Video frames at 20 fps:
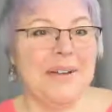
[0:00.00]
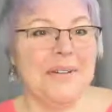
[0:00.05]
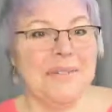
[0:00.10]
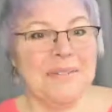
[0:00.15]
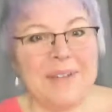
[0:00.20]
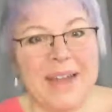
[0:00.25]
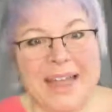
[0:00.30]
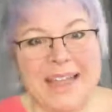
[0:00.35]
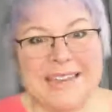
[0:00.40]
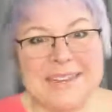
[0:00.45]

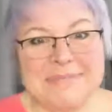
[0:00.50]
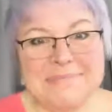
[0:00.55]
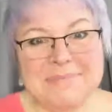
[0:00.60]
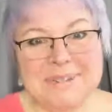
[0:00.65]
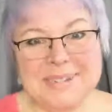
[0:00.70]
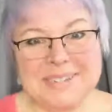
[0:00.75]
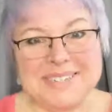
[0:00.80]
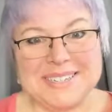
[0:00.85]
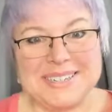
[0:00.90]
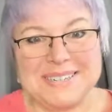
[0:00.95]
random
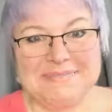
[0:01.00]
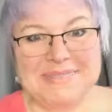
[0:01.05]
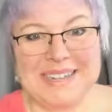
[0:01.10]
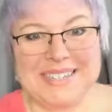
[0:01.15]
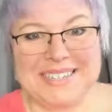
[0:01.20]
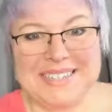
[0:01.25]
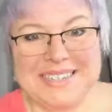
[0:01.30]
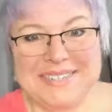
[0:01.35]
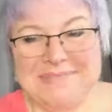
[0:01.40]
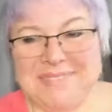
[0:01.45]
person
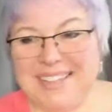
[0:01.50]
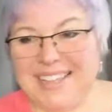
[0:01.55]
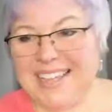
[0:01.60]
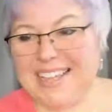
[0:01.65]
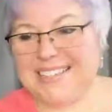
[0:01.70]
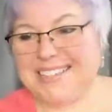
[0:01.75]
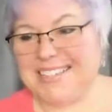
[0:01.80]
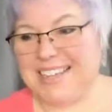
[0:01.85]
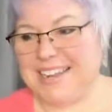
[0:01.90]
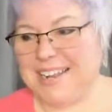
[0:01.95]
message me
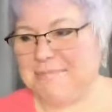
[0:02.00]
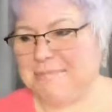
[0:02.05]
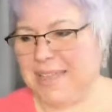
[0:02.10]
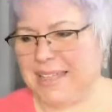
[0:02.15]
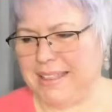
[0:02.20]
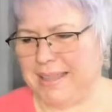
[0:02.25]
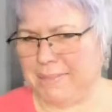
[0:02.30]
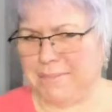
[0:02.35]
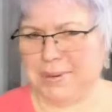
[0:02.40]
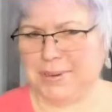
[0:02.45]
last night on my
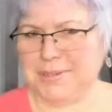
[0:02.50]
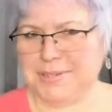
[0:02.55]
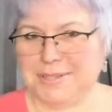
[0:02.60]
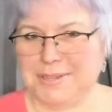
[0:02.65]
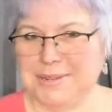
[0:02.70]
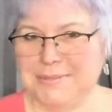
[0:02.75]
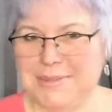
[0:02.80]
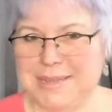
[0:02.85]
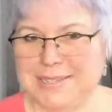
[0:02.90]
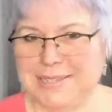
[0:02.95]
like
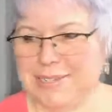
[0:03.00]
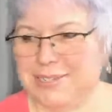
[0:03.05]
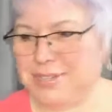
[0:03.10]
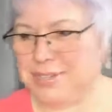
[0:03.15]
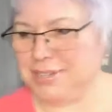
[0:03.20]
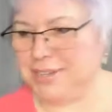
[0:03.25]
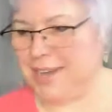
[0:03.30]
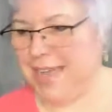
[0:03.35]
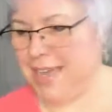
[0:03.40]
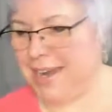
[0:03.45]
personal
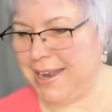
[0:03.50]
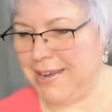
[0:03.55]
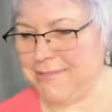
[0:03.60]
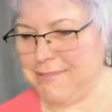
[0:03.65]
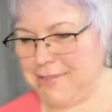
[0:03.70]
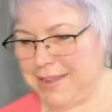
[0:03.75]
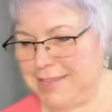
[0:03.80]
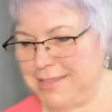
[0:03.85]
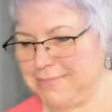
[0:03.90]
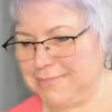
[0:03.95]
messenger, not on
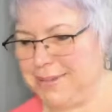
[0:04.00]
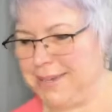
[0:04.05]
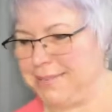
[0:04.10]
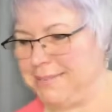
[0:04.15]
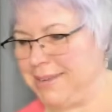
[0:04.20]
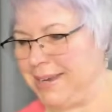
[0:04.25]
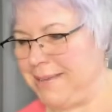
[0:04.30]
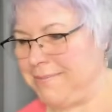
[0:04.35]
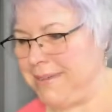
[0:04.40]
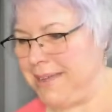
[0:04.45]
Facebook,
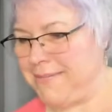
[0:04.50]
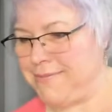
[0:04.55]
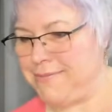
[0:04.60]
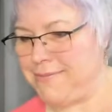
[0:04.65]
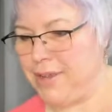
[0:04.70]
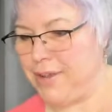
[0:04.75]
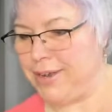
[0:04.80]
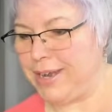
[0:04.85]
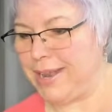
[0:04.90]
but on my phone.